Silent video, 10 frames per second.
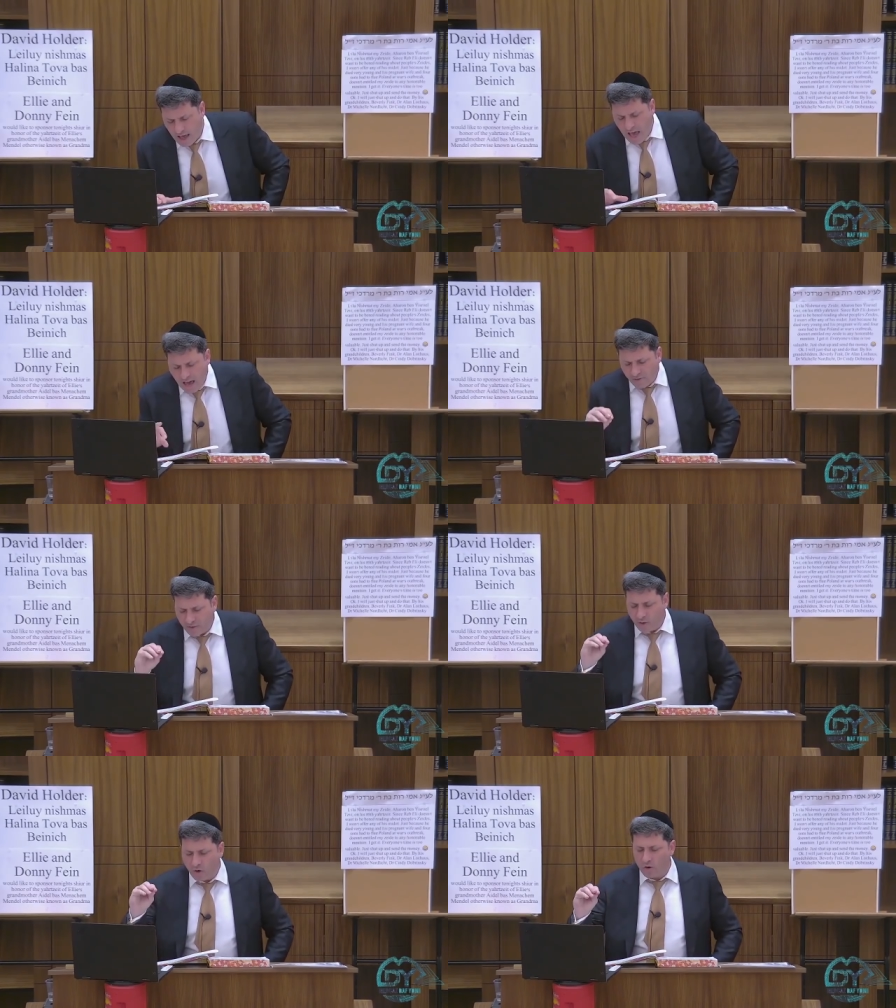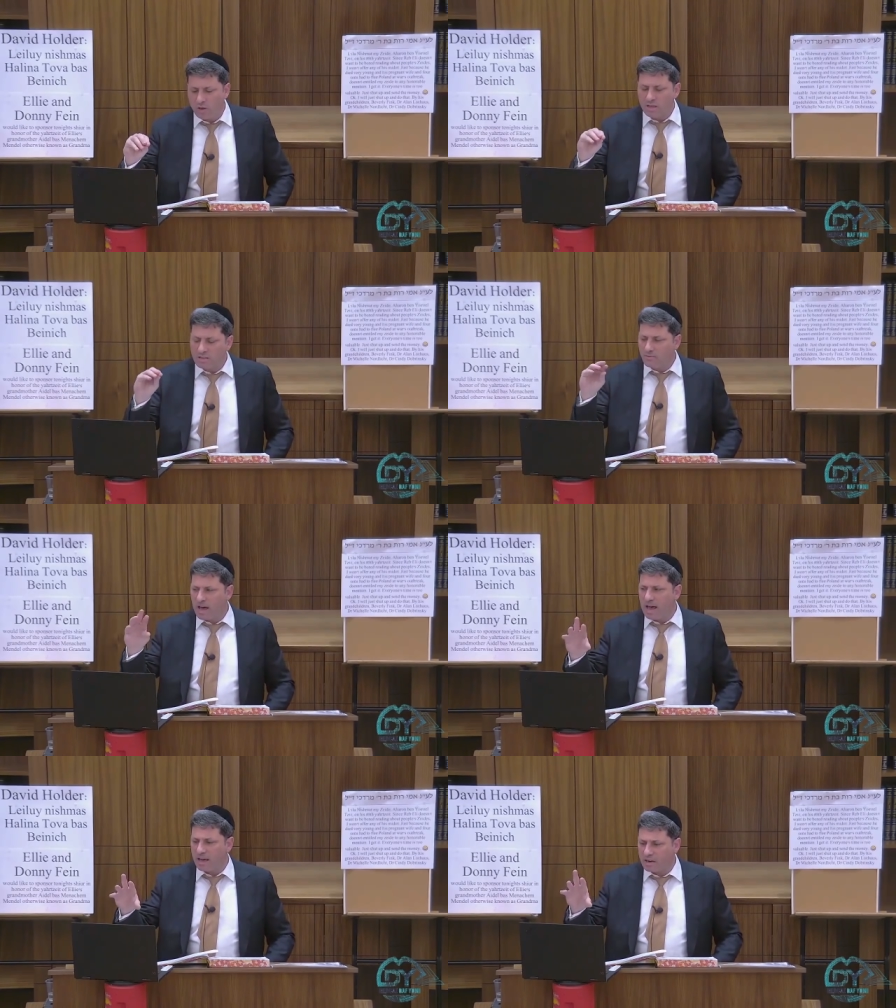After the
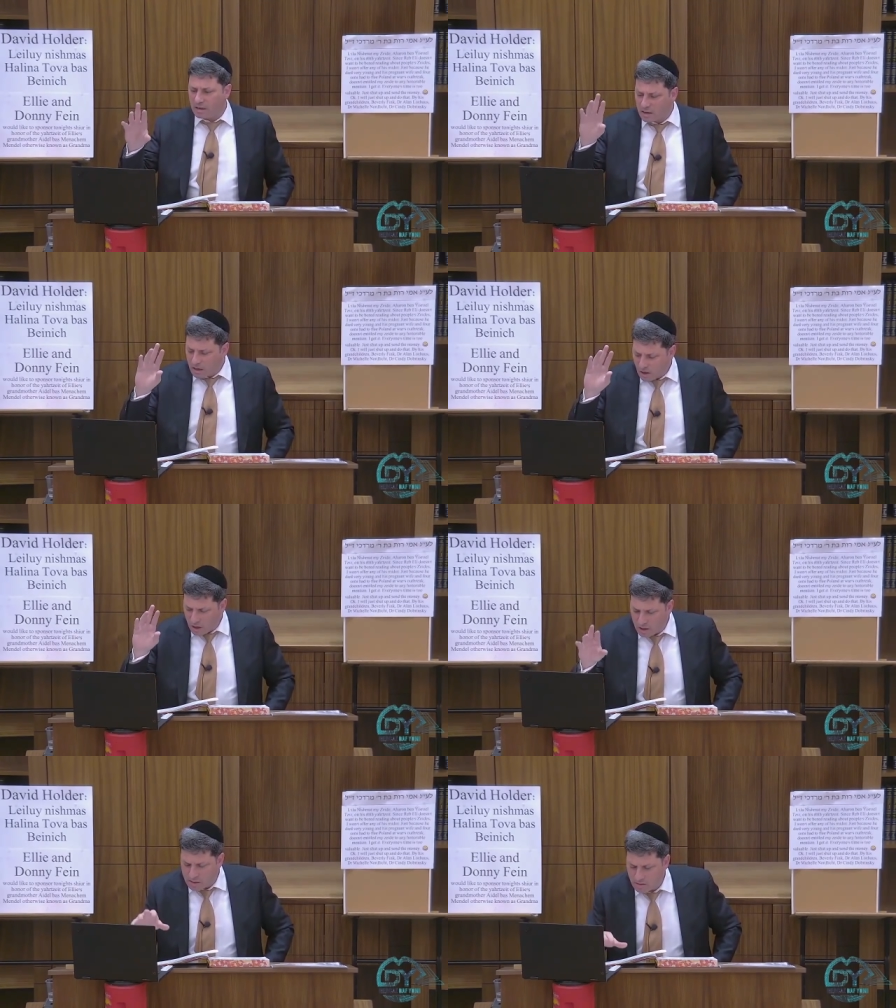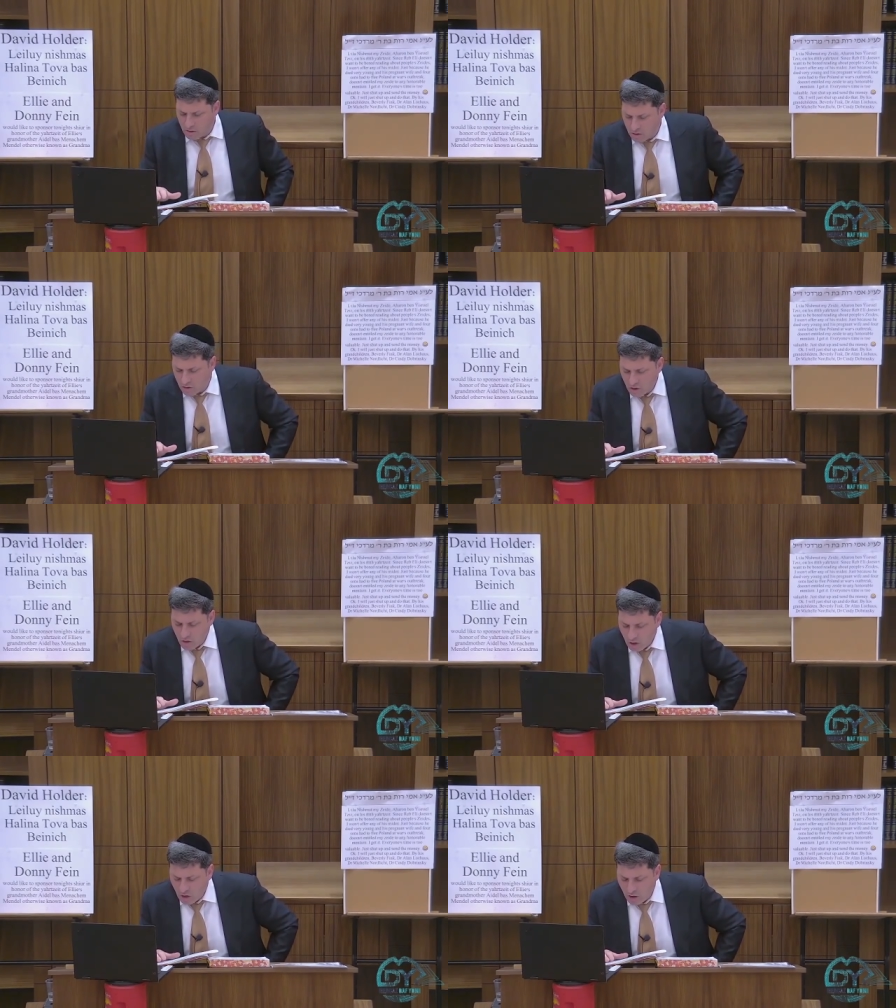zman ha'isr
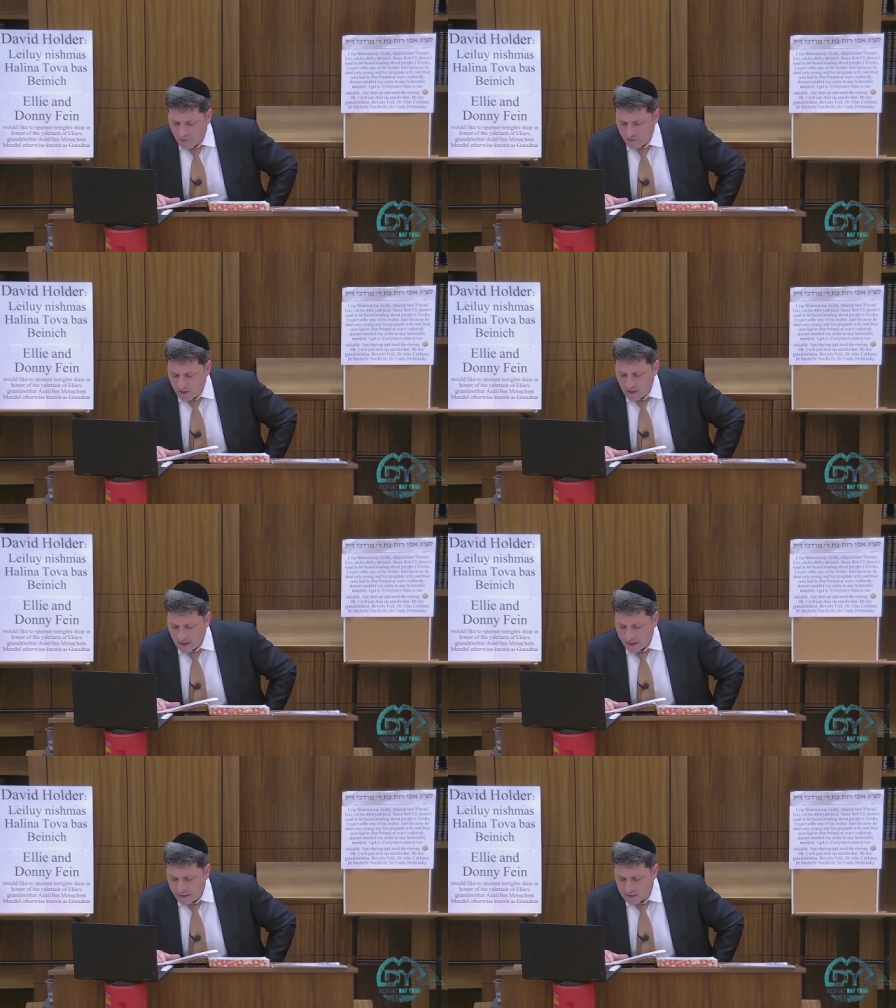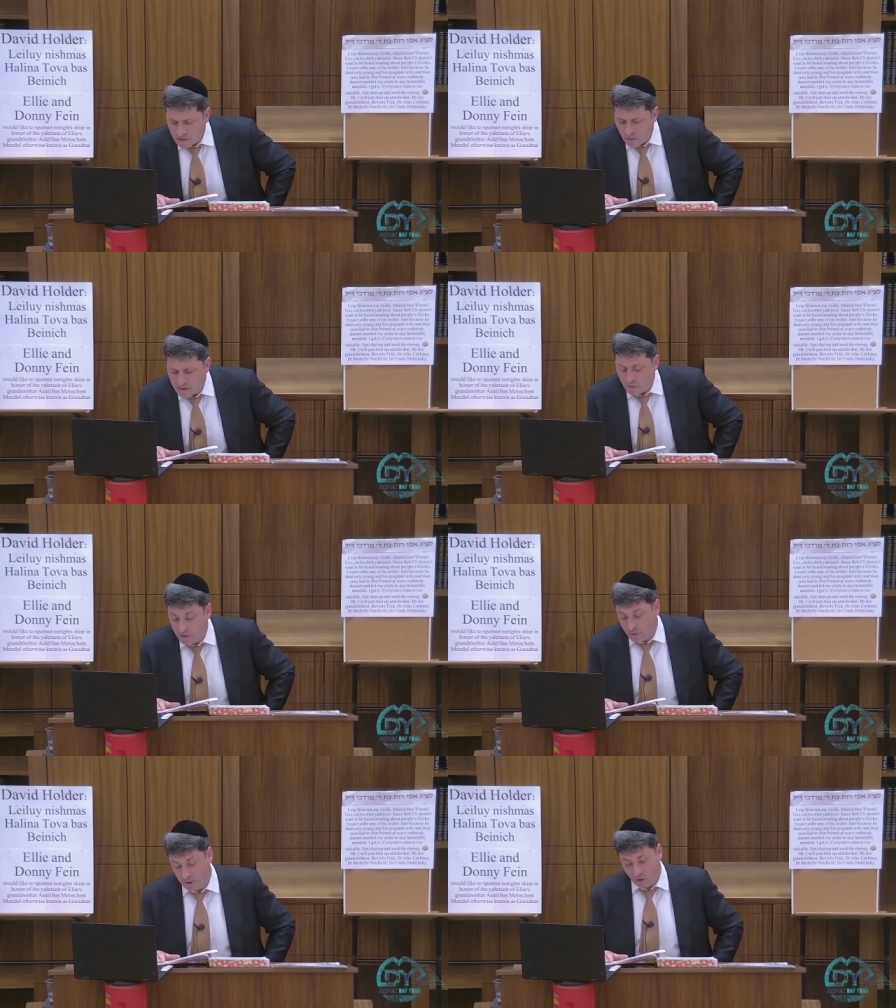of achilas chametz, where
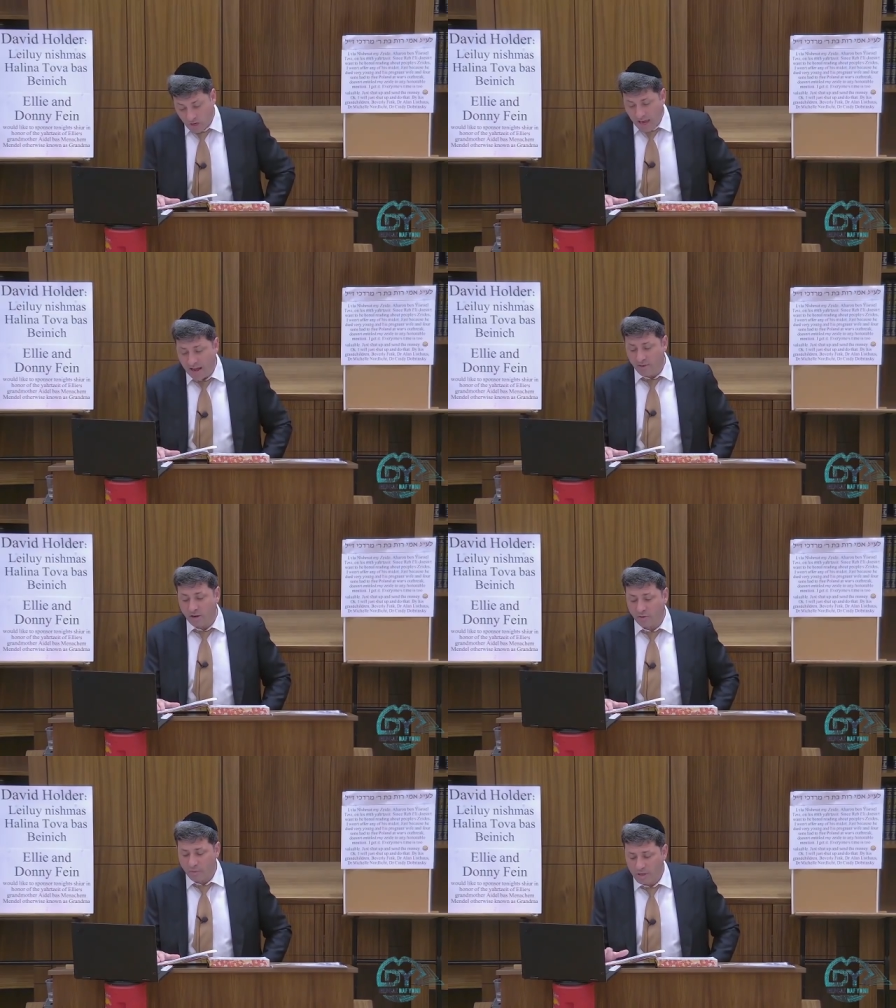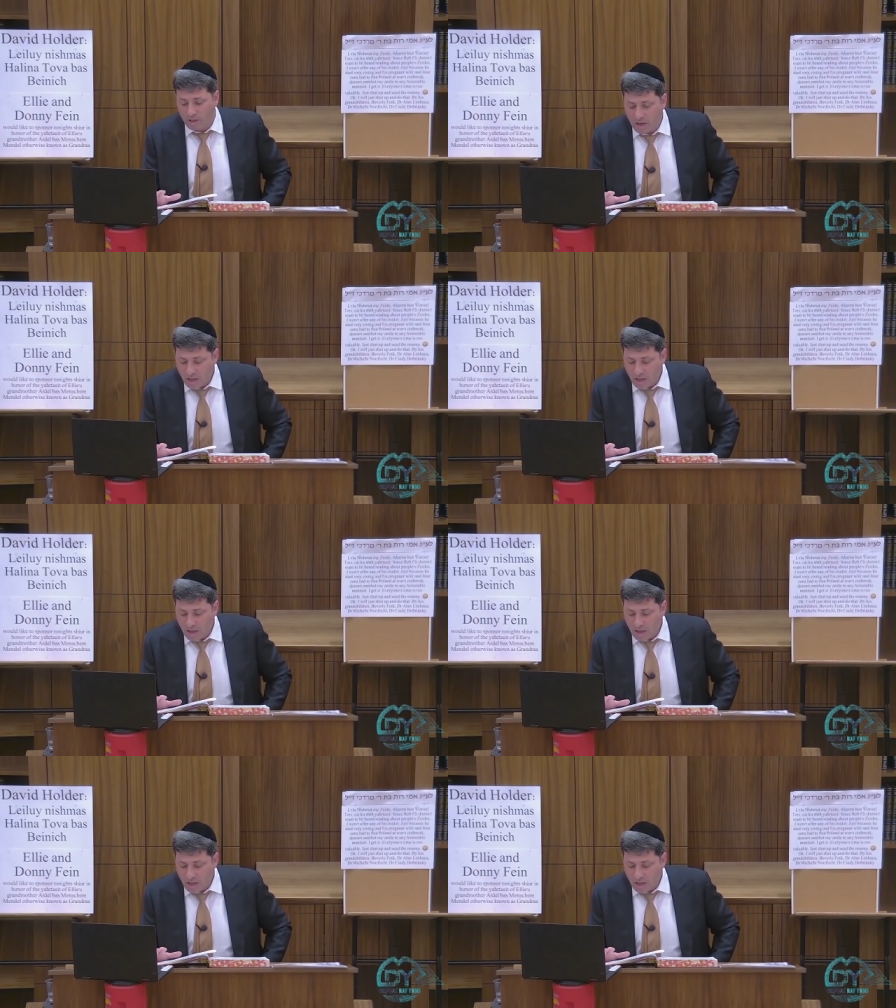typically you can't have ano from it,